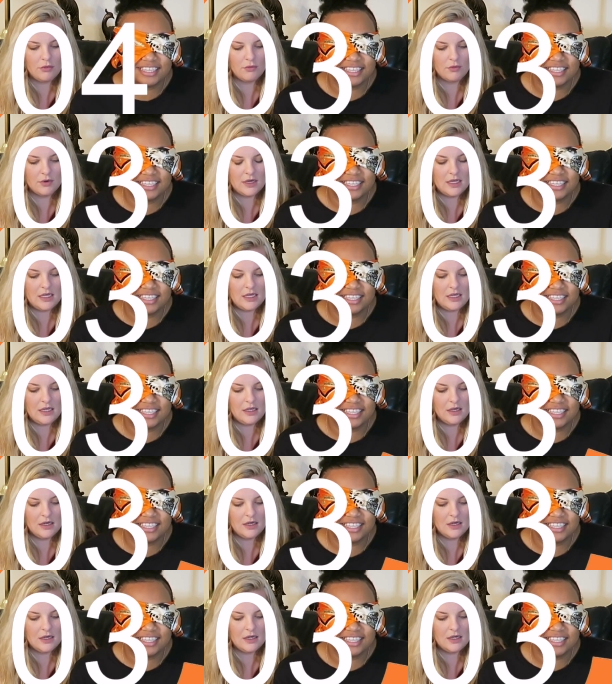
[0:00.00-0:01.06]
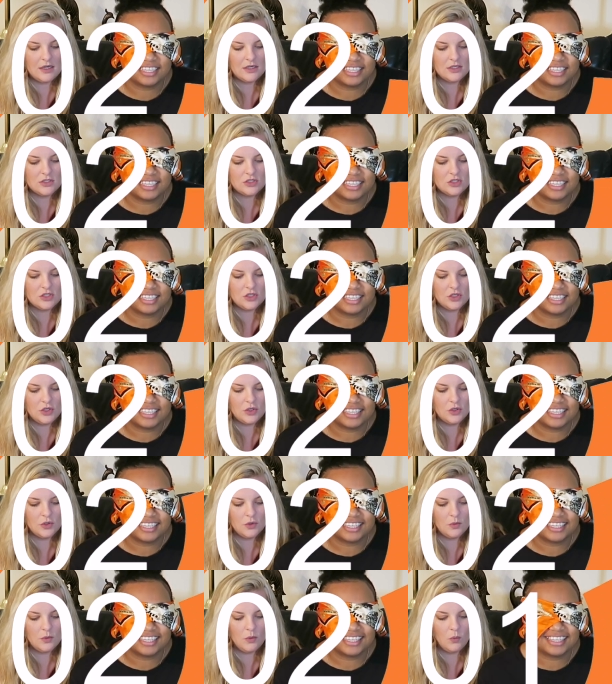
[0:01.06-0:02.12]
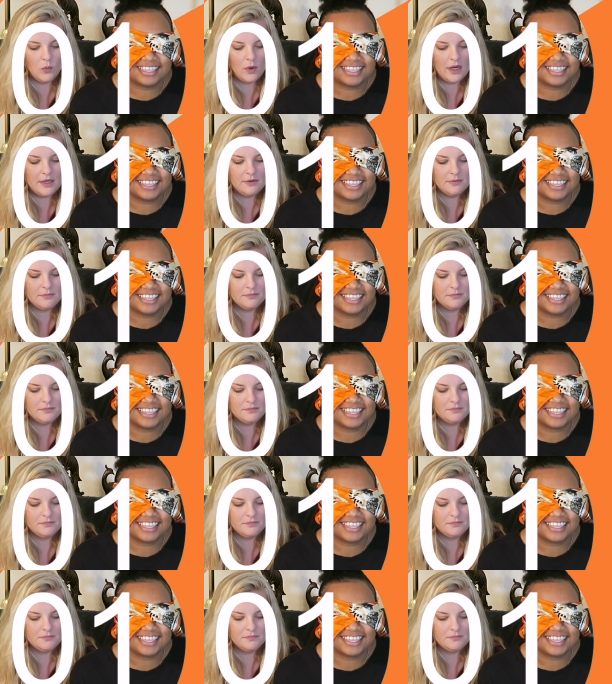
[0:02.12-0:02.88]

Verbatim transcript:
Speaker 1: three. 9, 8, 7, 6, 5, 4, 3 two, one.